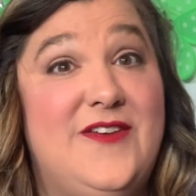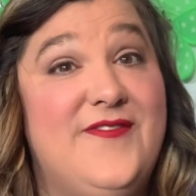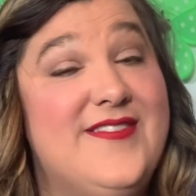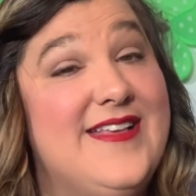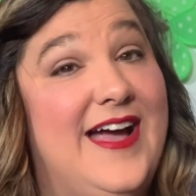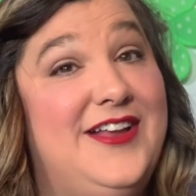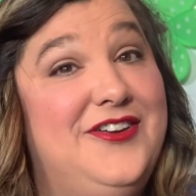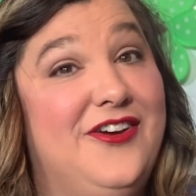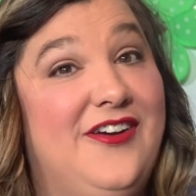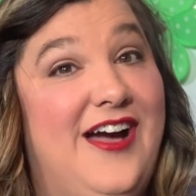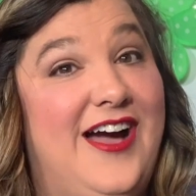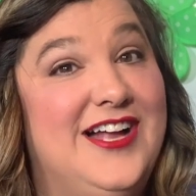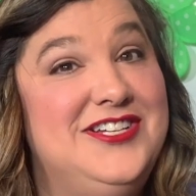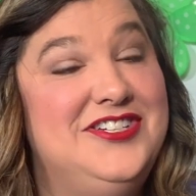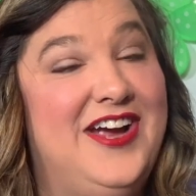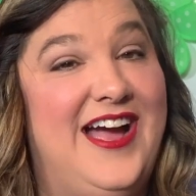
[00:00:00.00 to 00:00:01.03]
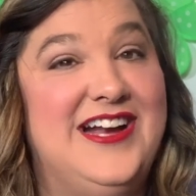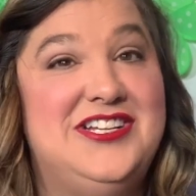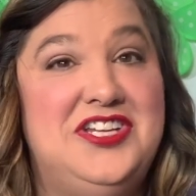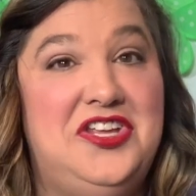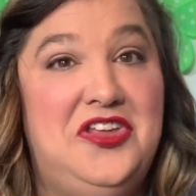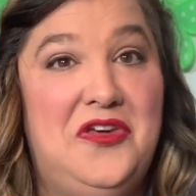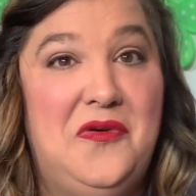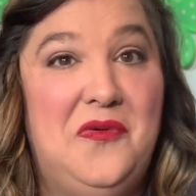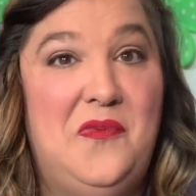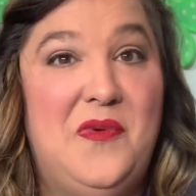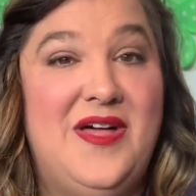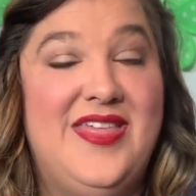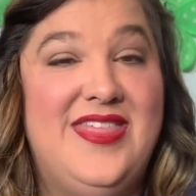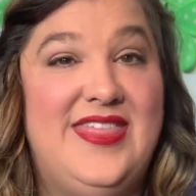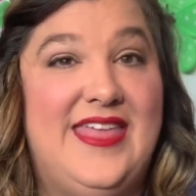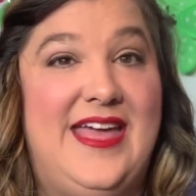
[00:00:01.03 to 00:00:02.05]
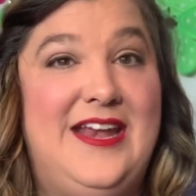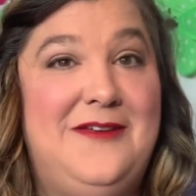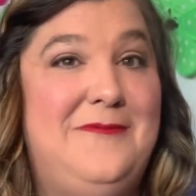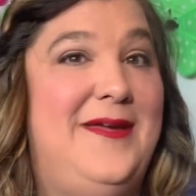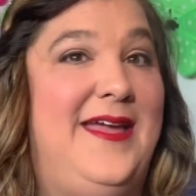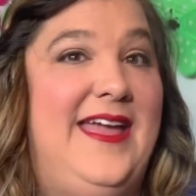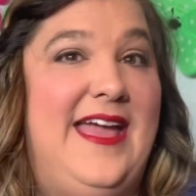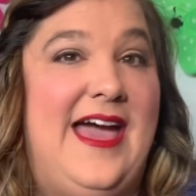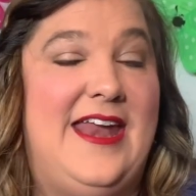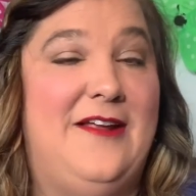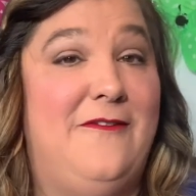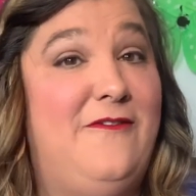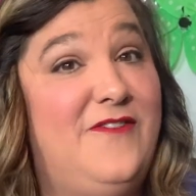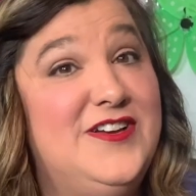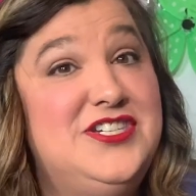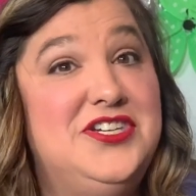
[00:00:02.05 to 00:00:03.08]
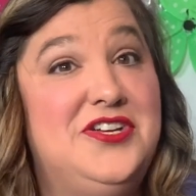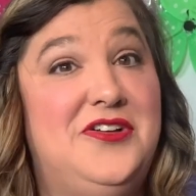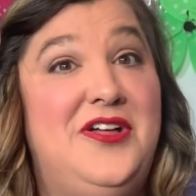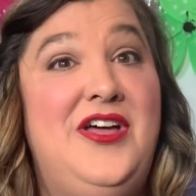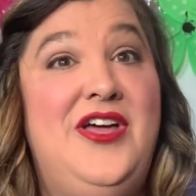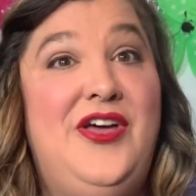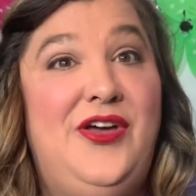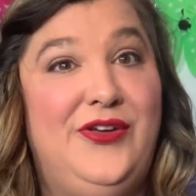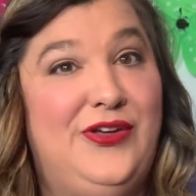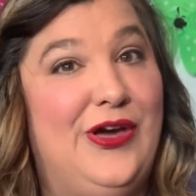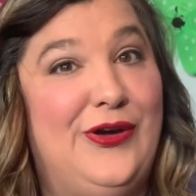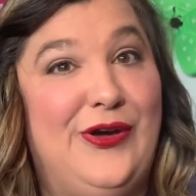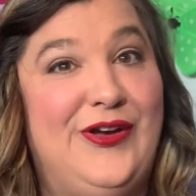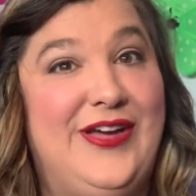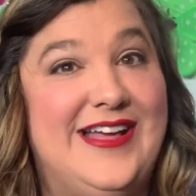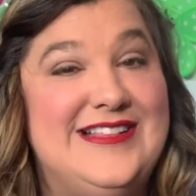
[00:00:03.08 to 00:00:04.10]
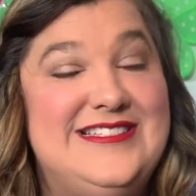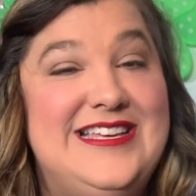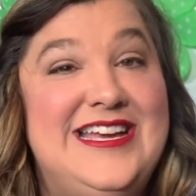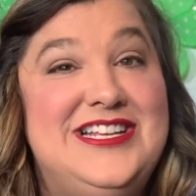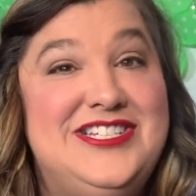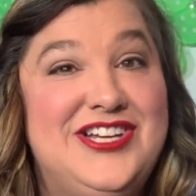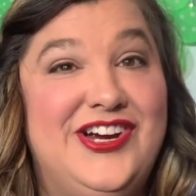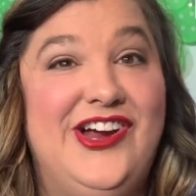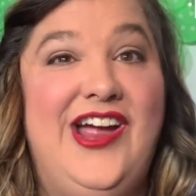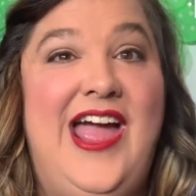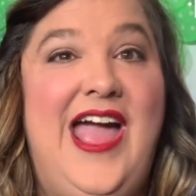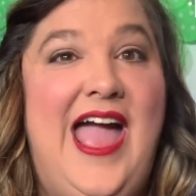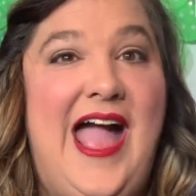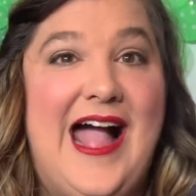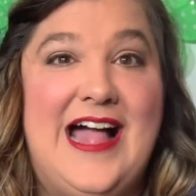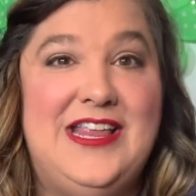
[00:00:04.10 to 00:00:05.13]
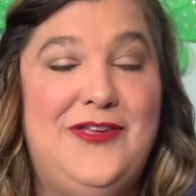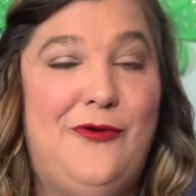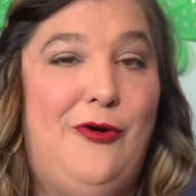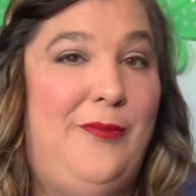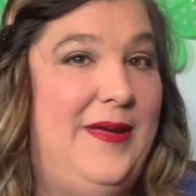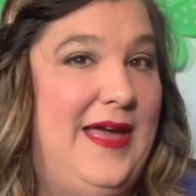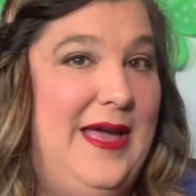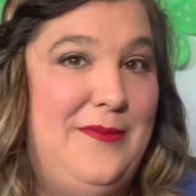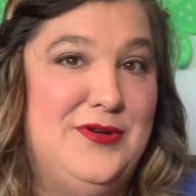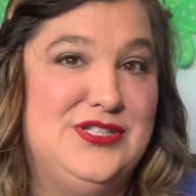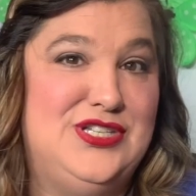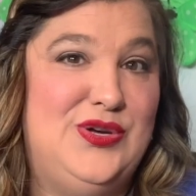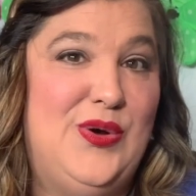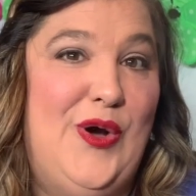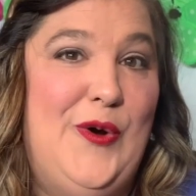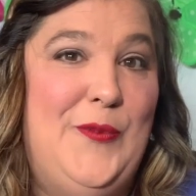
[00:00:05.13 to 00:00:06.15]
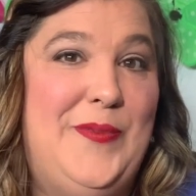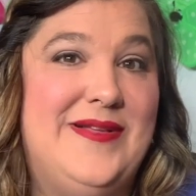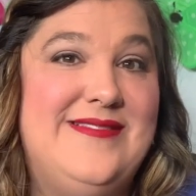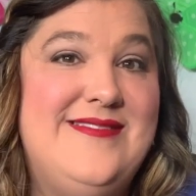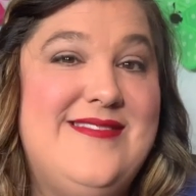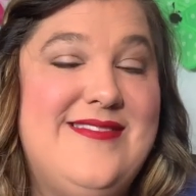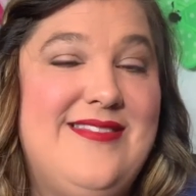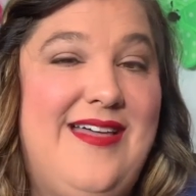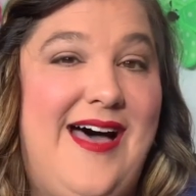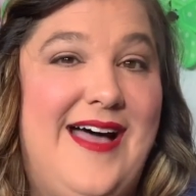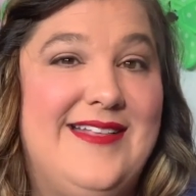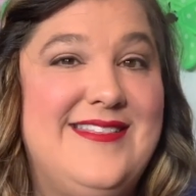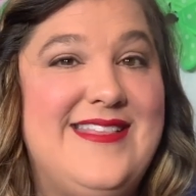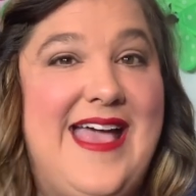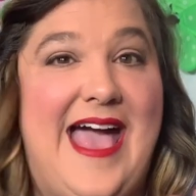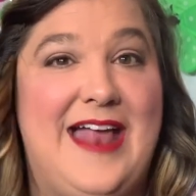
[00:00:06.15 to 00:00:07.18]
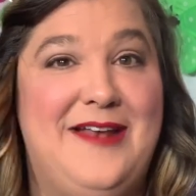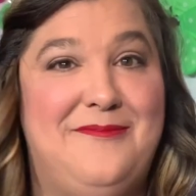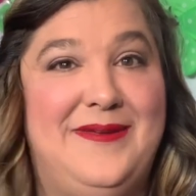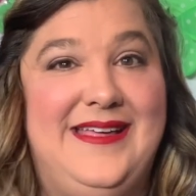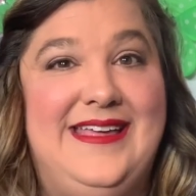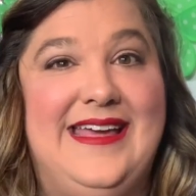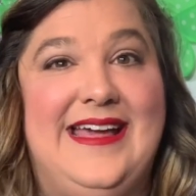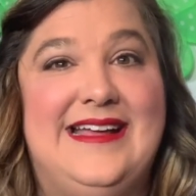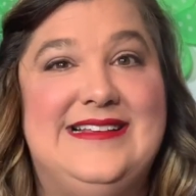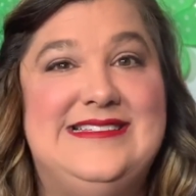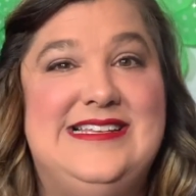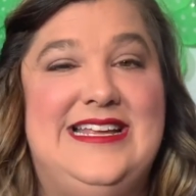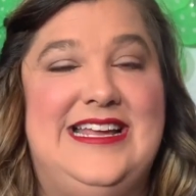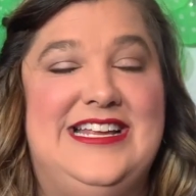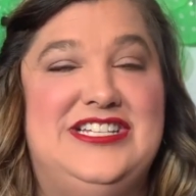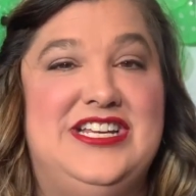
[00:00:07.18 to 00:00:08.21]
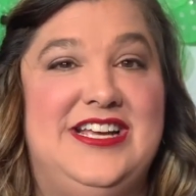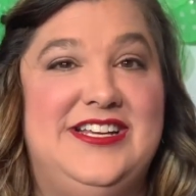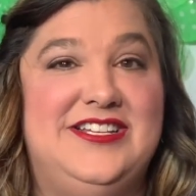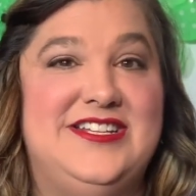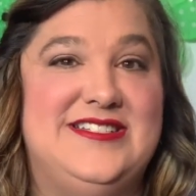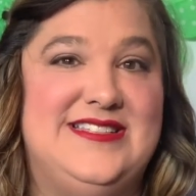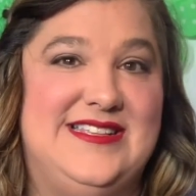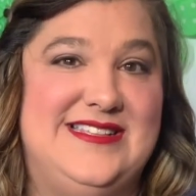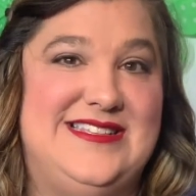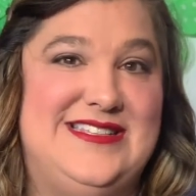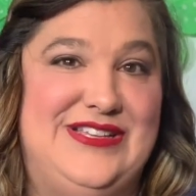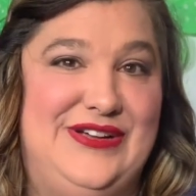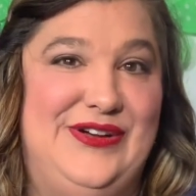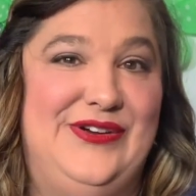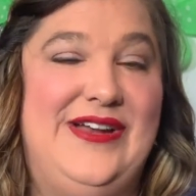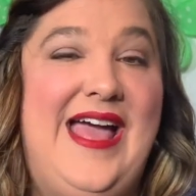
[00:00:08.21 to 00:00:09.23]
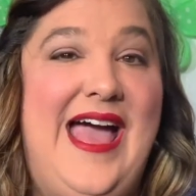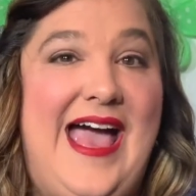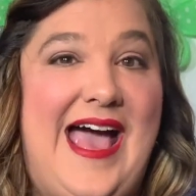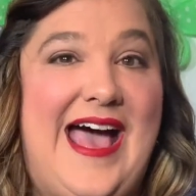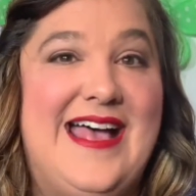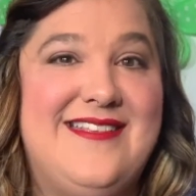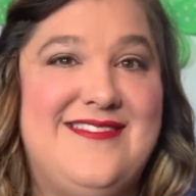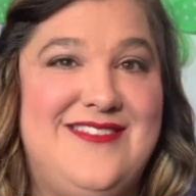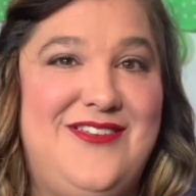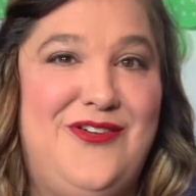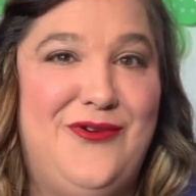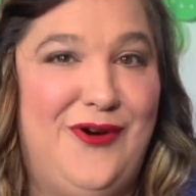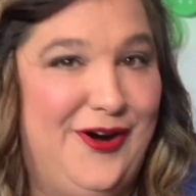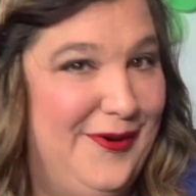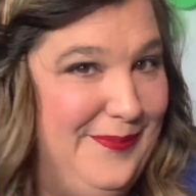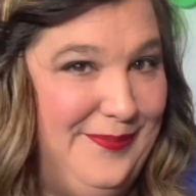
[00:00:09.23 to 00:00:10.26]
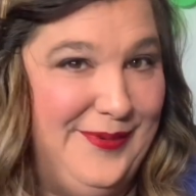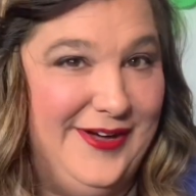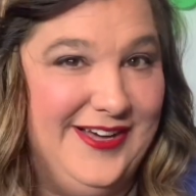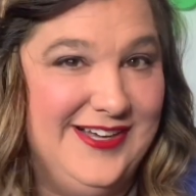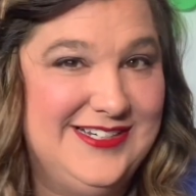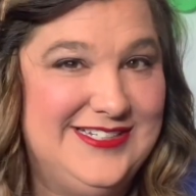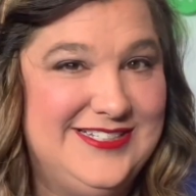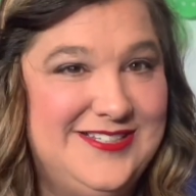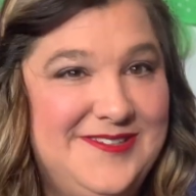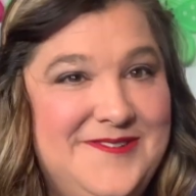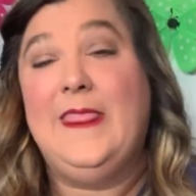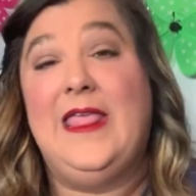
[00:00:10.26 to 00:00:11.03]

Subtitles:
you've signed your contract, you will then be an official Gogokid teacher, and you will be able to open slots and begin teaching just as soon as you are booked.